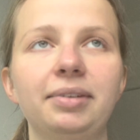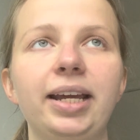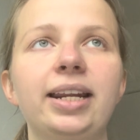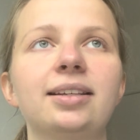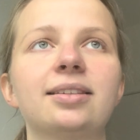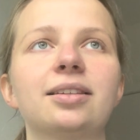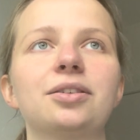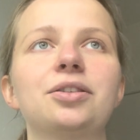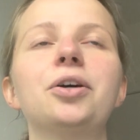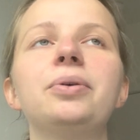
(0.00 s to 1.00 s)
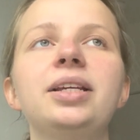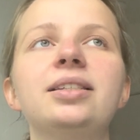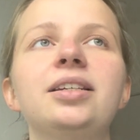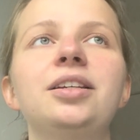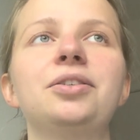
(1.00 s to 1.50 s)
It is so
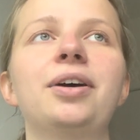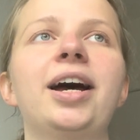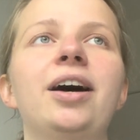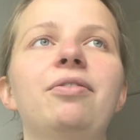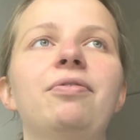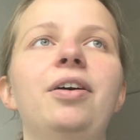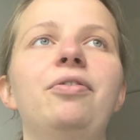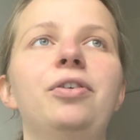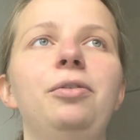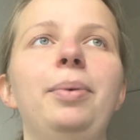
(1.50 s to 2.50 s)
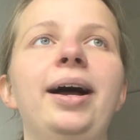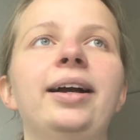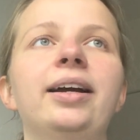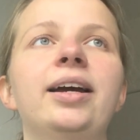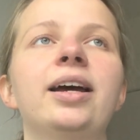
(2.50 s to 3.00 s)
easy to have a fallback,
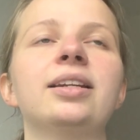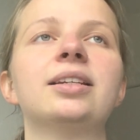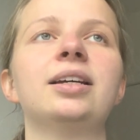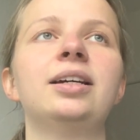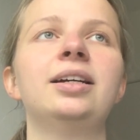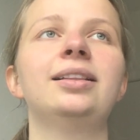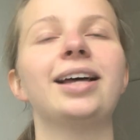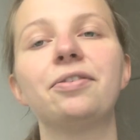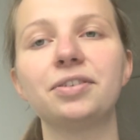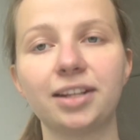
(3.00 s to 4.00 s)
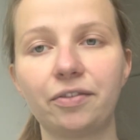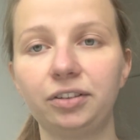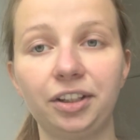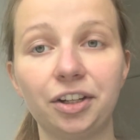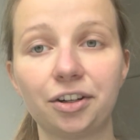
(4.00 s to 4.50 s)
and life is never
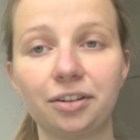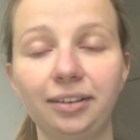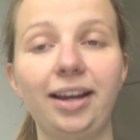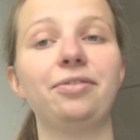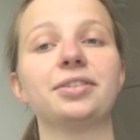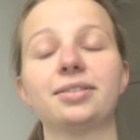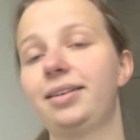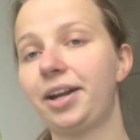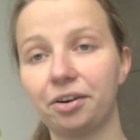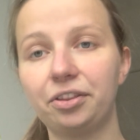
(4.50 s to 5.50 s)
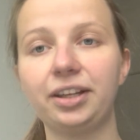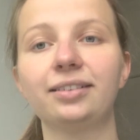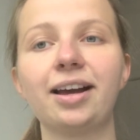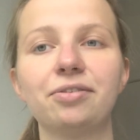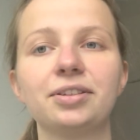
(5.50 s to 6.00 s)
linear. Life is another thing.
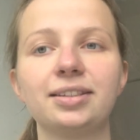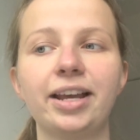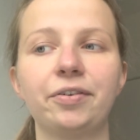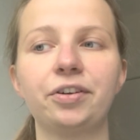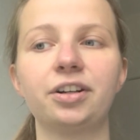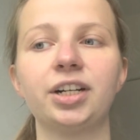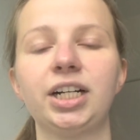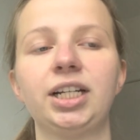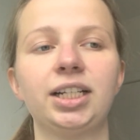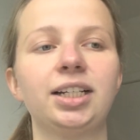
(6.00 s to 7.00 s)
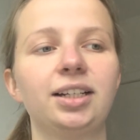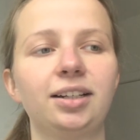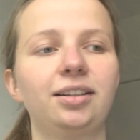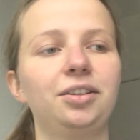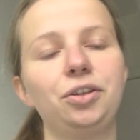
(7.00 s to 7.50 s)
Life is never
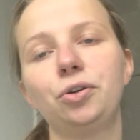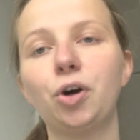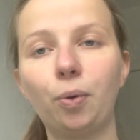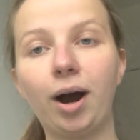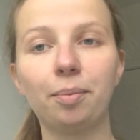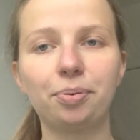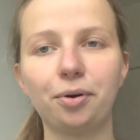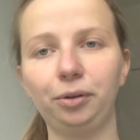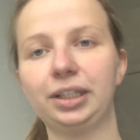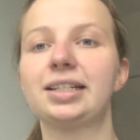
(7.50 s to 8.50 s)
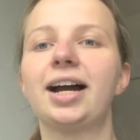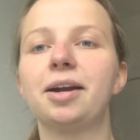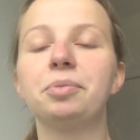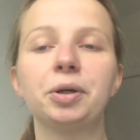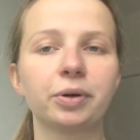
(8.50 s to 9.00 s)
you go up all the
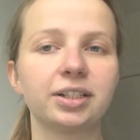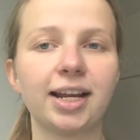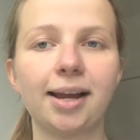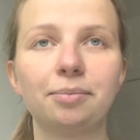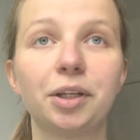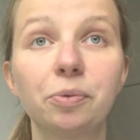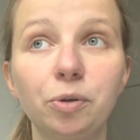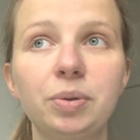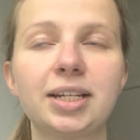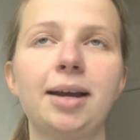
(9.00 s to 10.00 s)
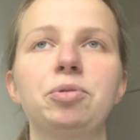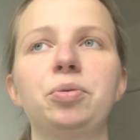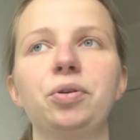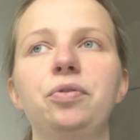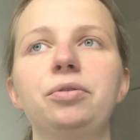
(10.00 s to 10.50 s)
time. There will be times
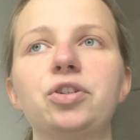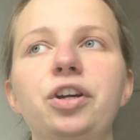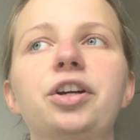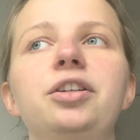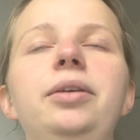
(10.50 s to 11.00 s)
where you feel triggered.